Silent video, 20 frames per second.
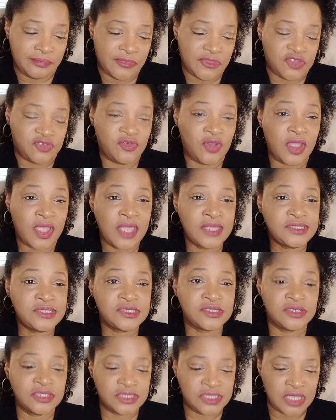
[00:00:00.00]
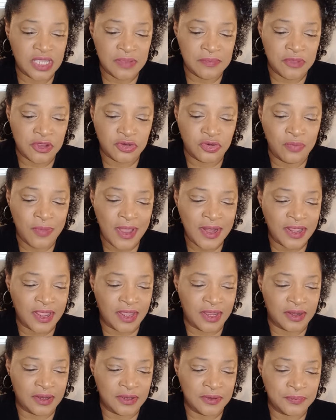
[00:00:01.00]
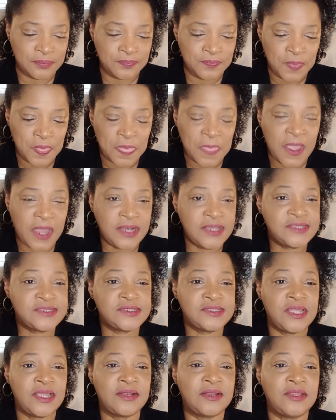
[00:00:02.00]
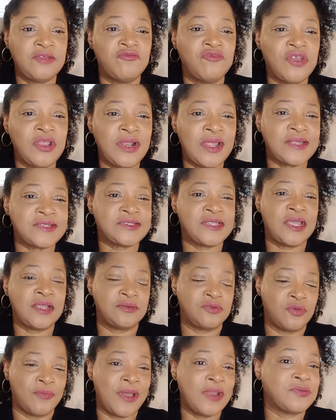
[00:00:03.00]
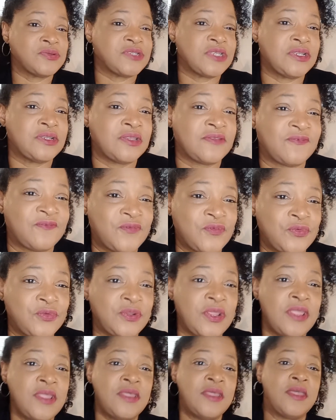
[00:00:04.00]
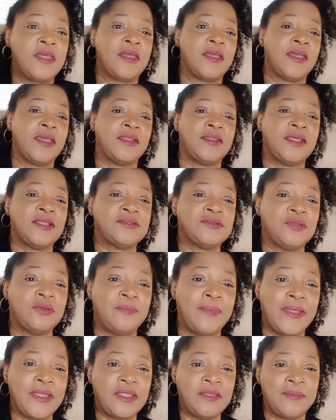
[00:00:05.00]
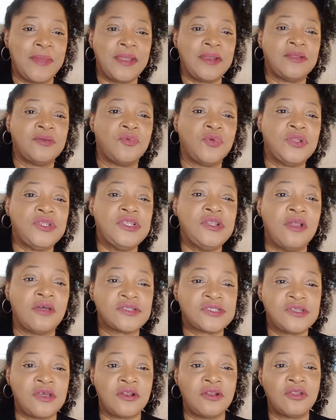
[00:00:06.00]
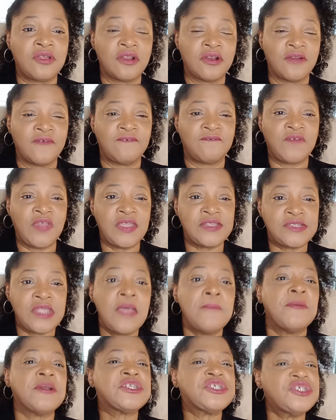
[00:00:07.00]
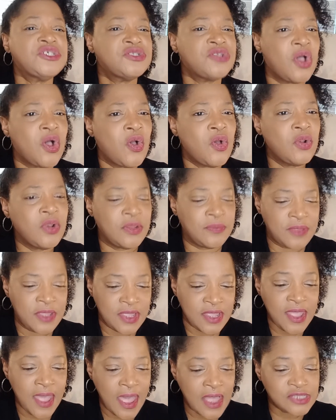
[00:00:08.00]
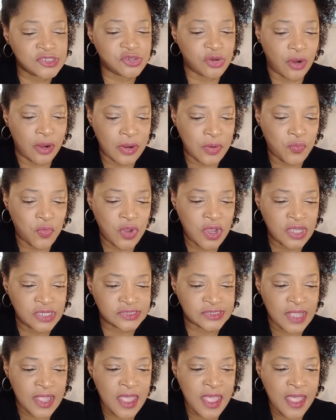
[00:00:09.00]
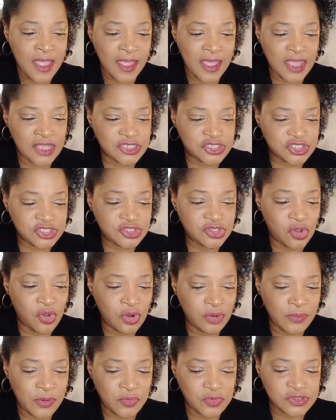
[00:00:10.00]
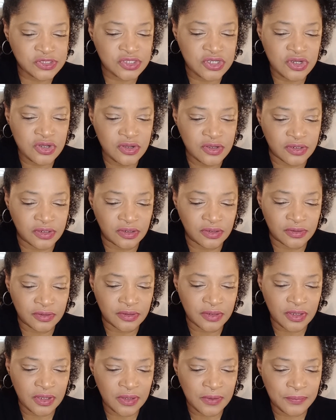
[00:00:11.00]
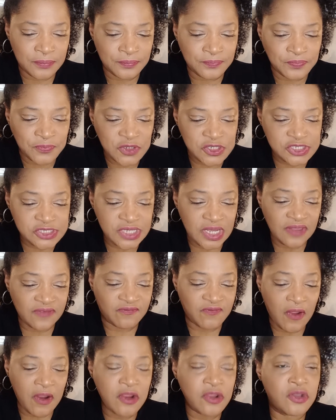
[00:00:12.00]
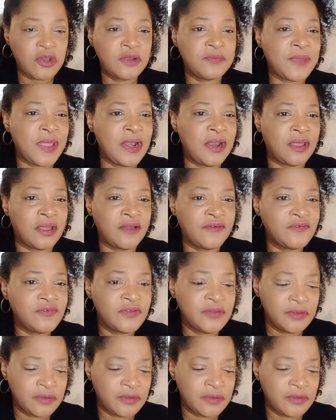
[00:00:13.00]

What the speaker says: So I guess it's good to him, but nobody ate it. And he said he realized that nobody was eating his food. And that Jimena, when he saw the look on her face. But she told him, he asked her how it was. And she told him it was good. She said, it's very good, my love.